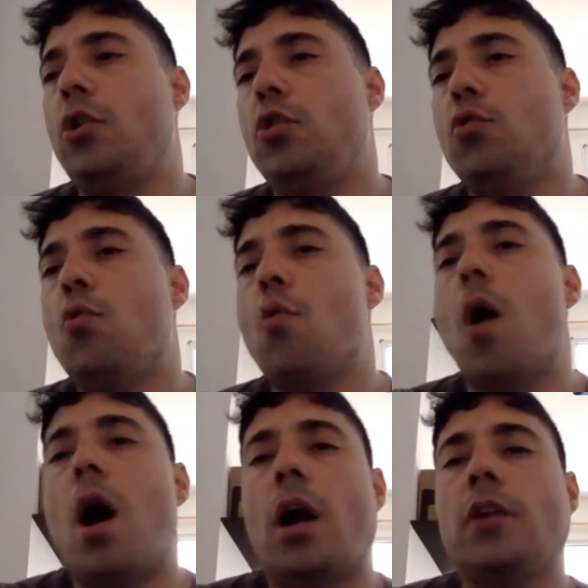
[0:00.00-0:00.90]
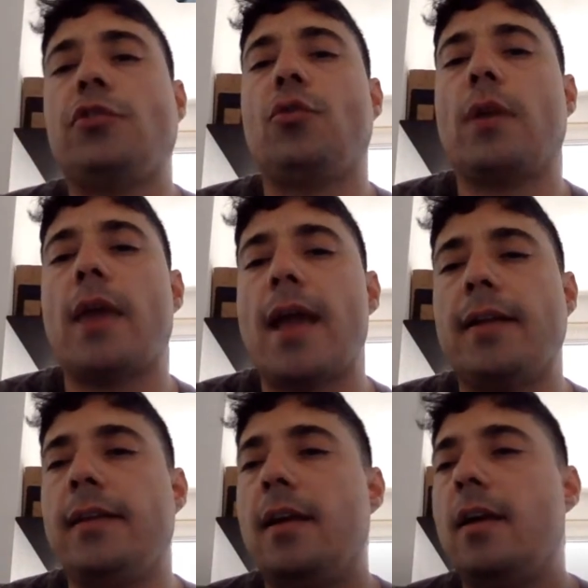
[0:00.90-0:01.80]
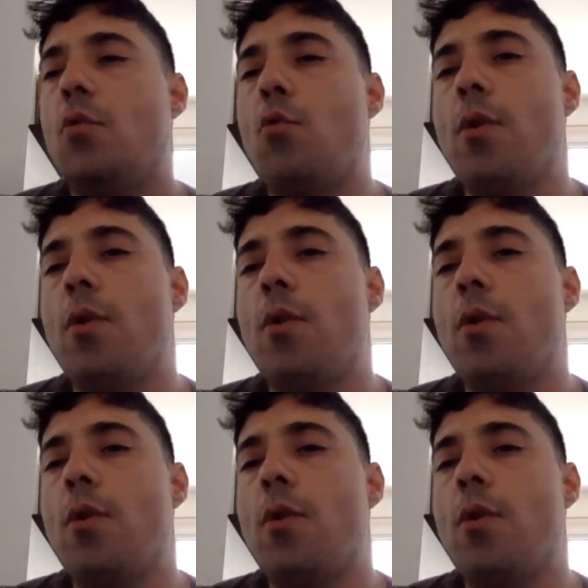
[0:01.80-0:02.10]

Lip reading: you are together